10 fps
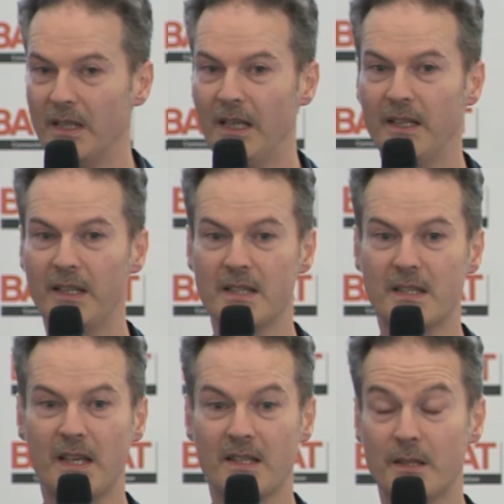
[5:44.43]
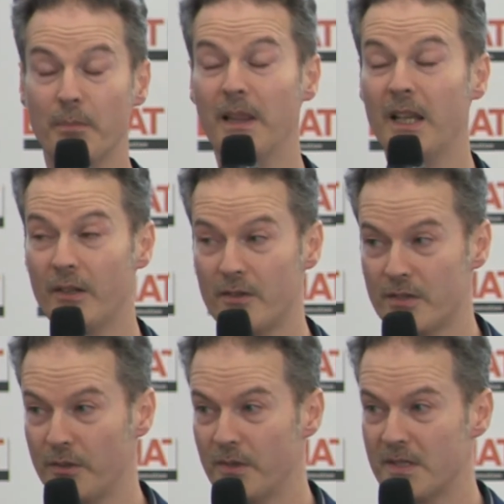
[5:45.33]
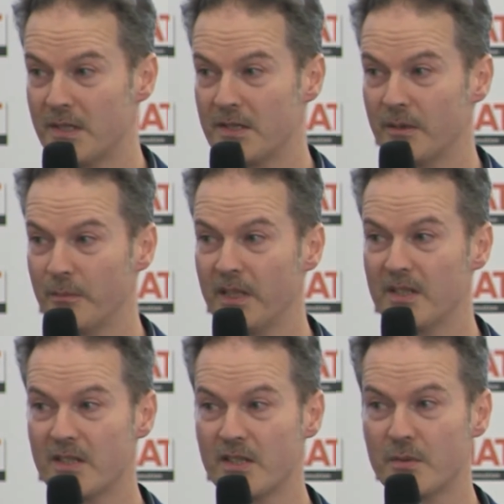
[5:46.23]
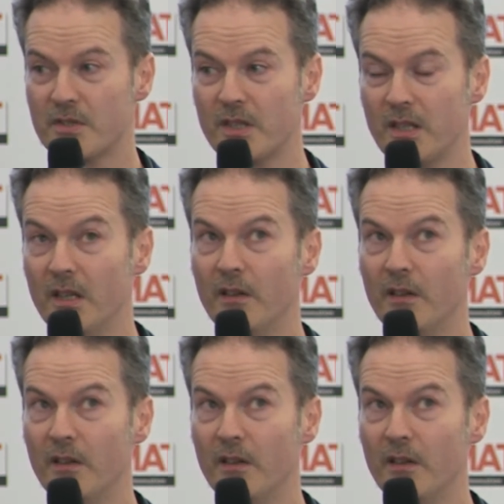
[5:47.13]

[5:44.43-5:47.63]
And in this case, the planners knew the system because this was the